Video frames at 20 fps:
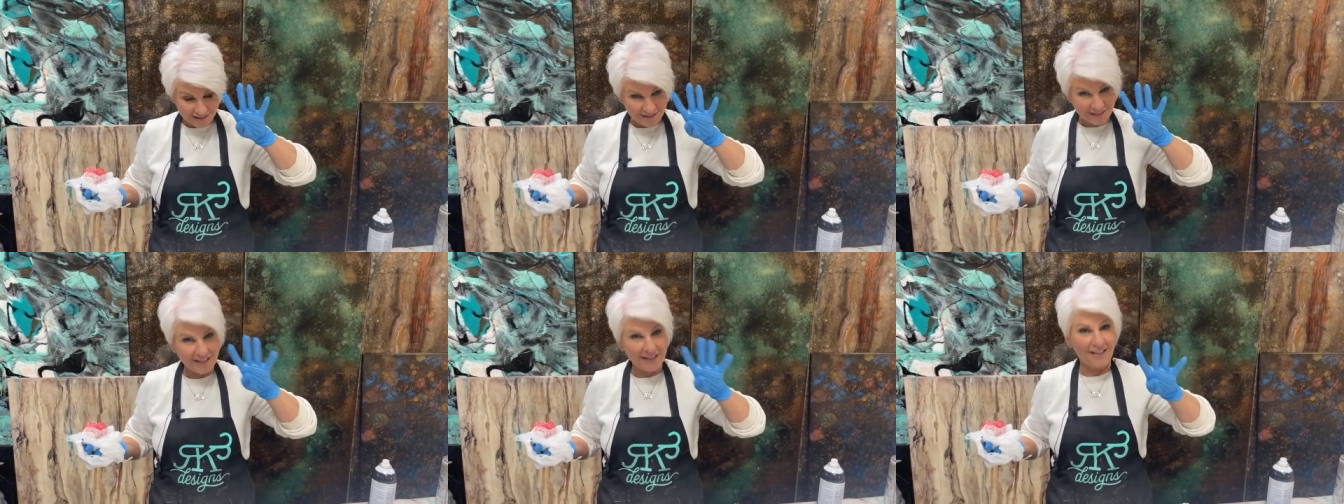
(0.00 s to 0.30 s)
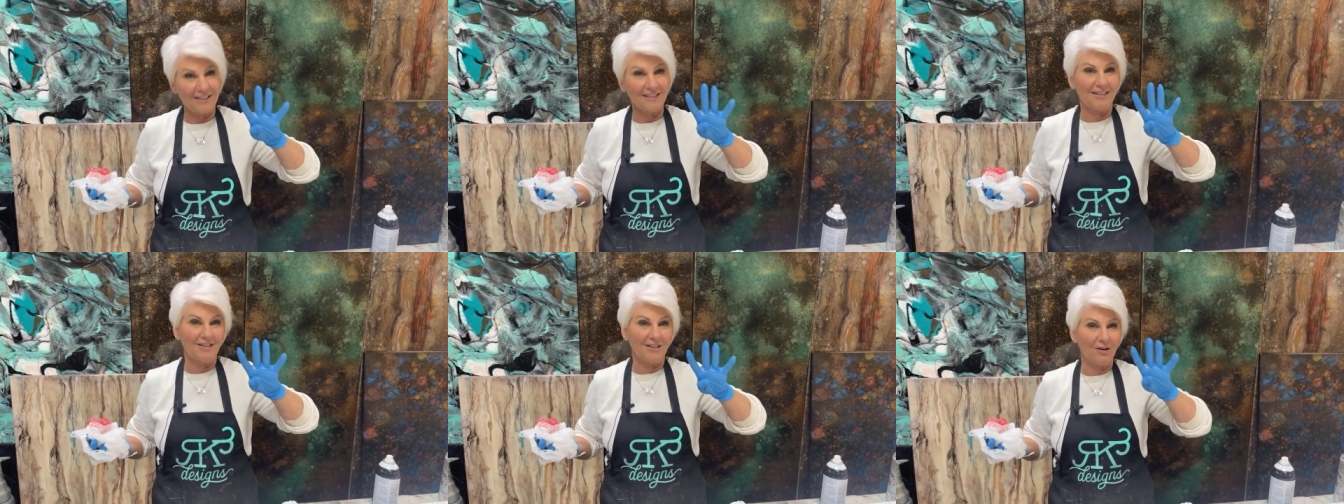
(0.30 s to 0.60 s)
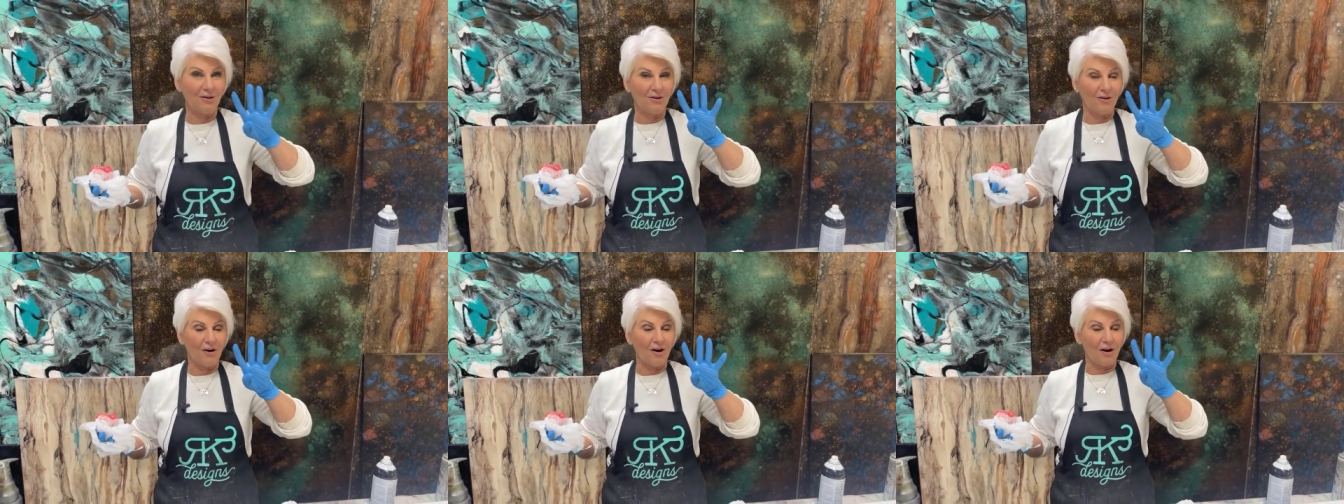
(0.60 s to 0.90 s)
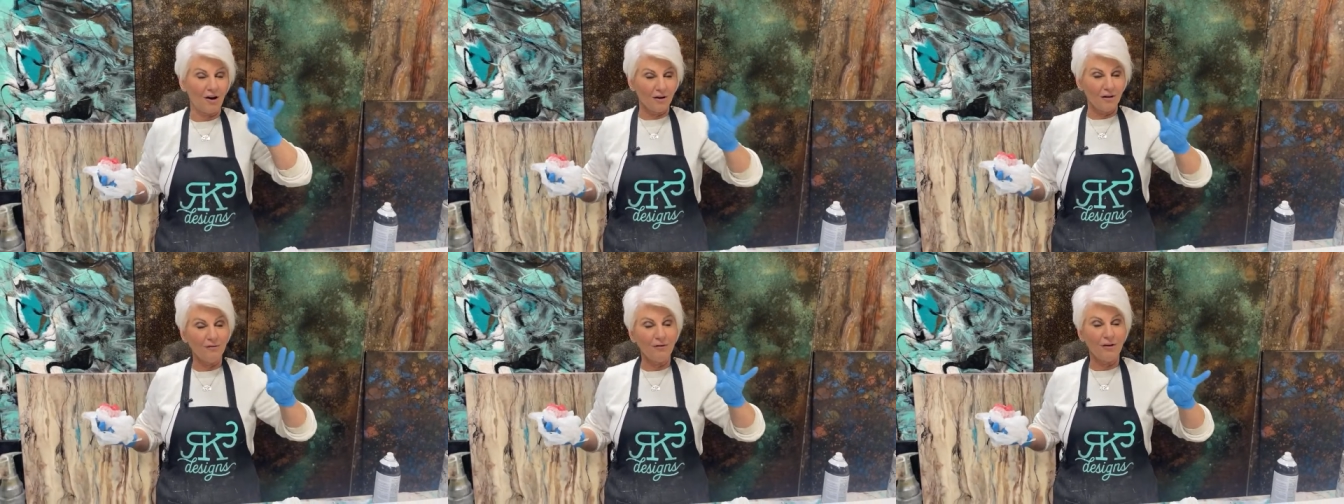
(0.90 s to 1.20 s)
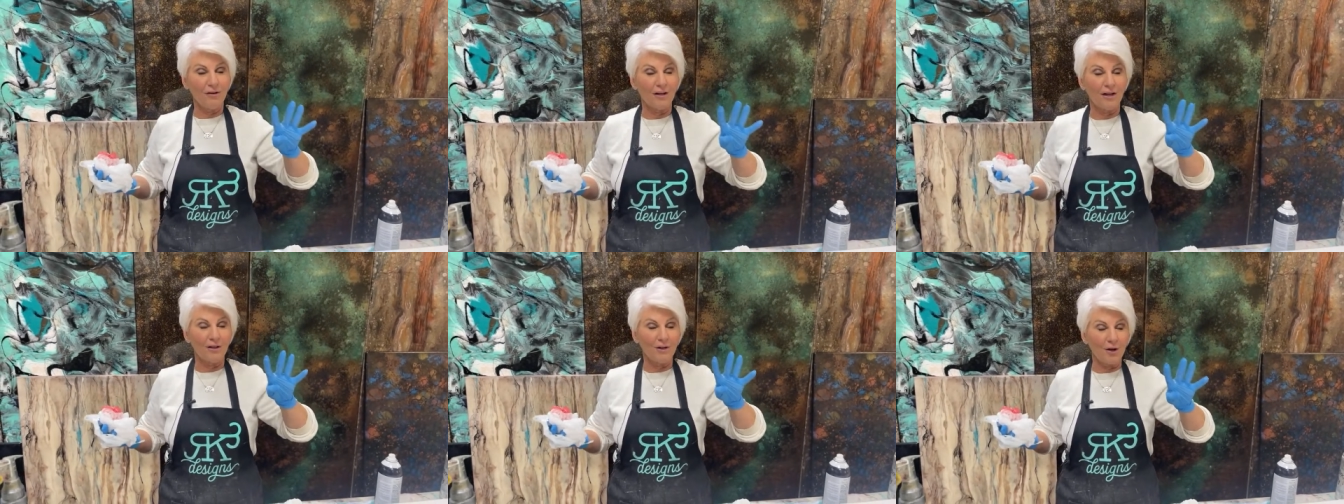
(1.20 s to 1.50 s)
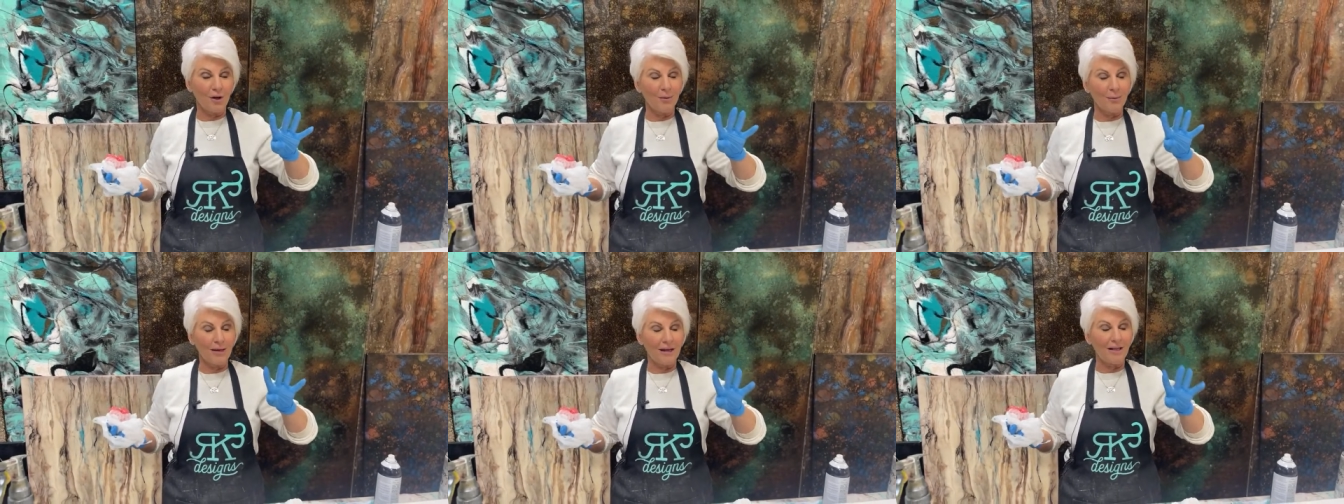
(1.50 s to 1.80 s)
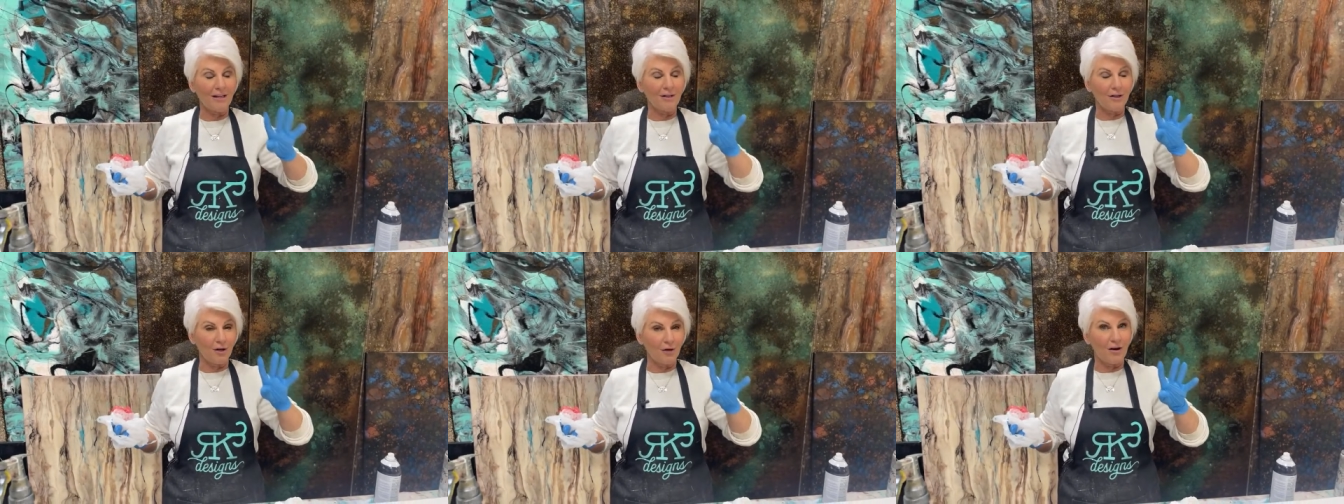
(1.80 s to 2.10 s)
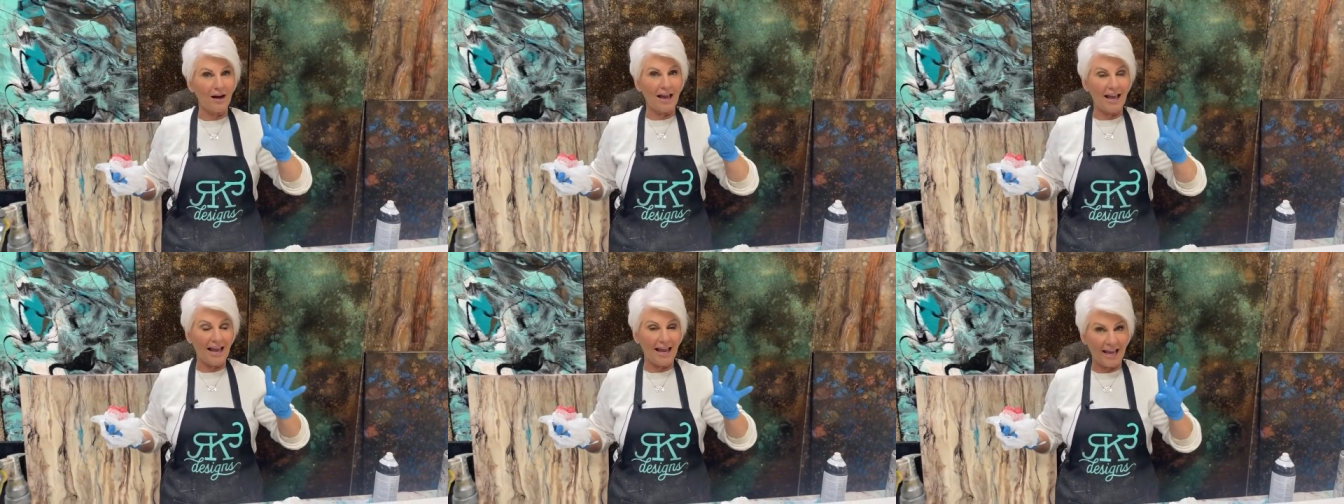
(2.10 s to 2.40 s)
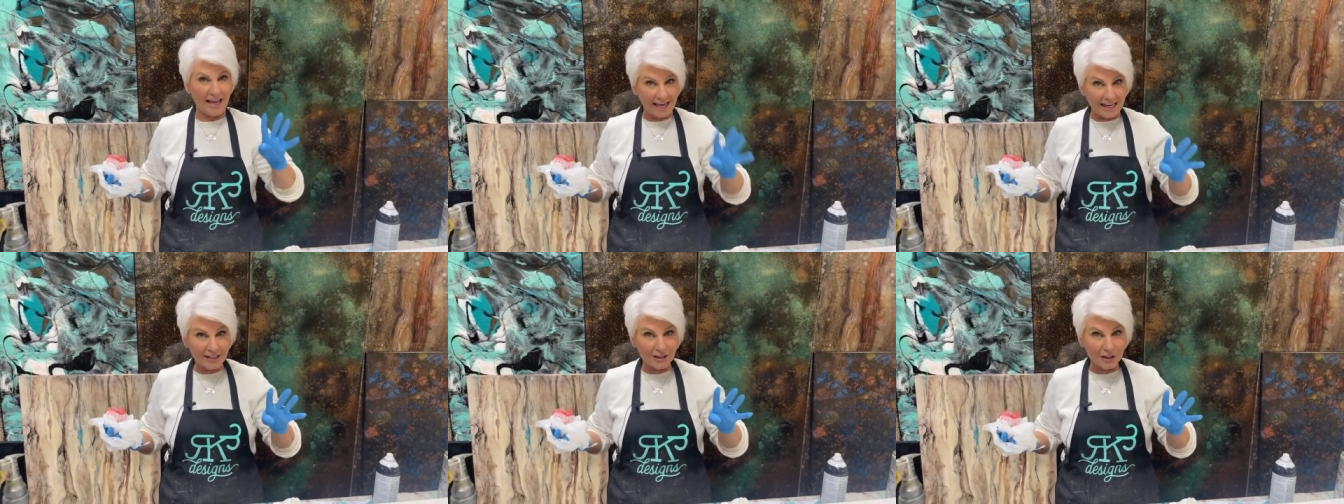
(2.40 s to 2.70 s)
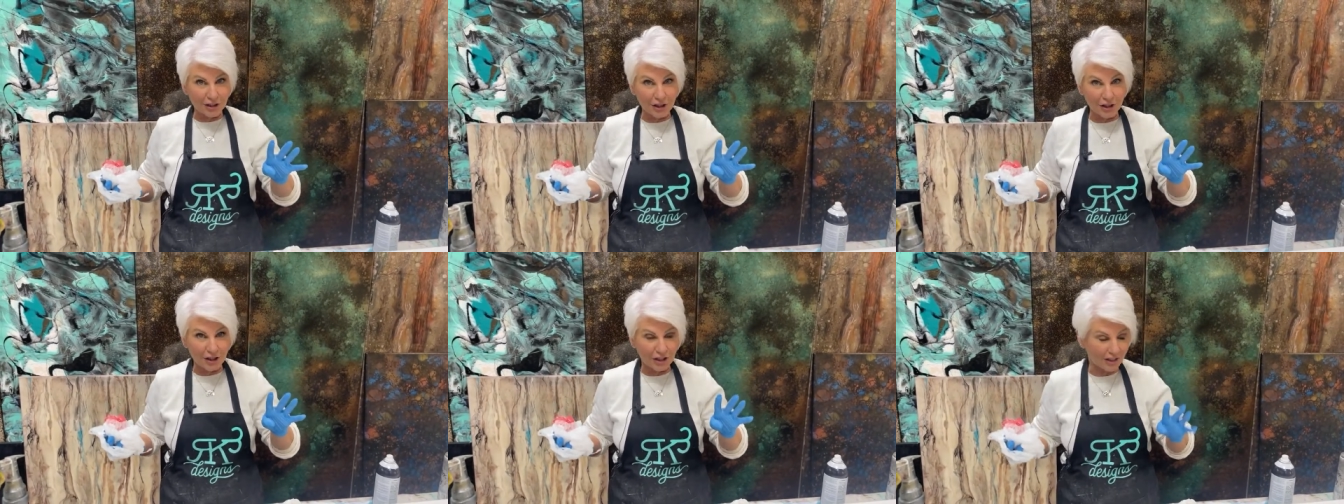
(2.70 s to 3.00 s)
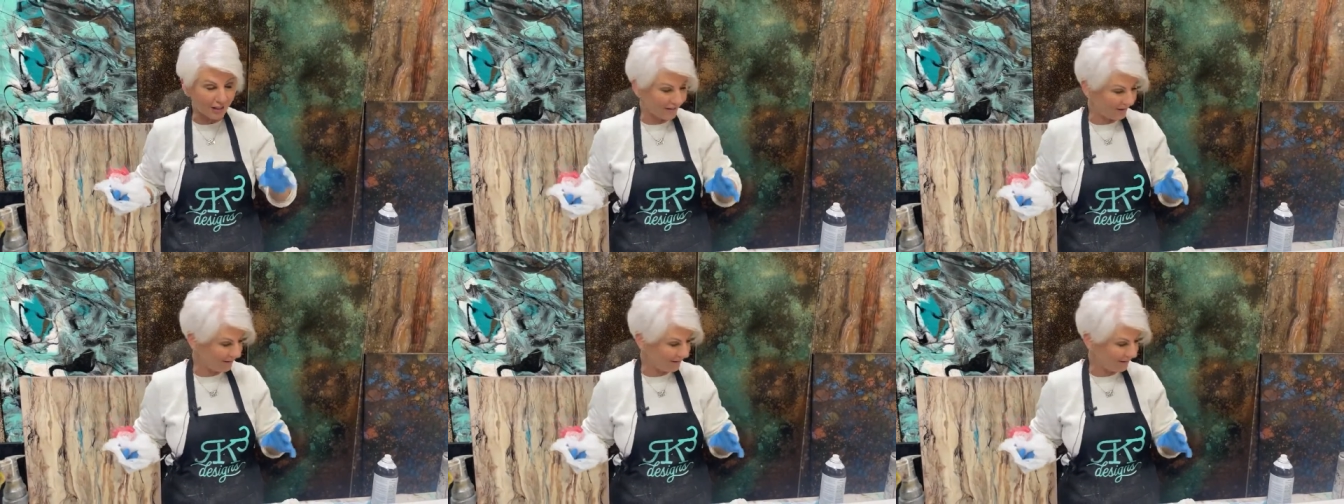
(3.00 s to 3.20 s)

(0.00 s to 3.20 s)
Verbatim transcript: Yes, so all of you that know me and know I hate to cook,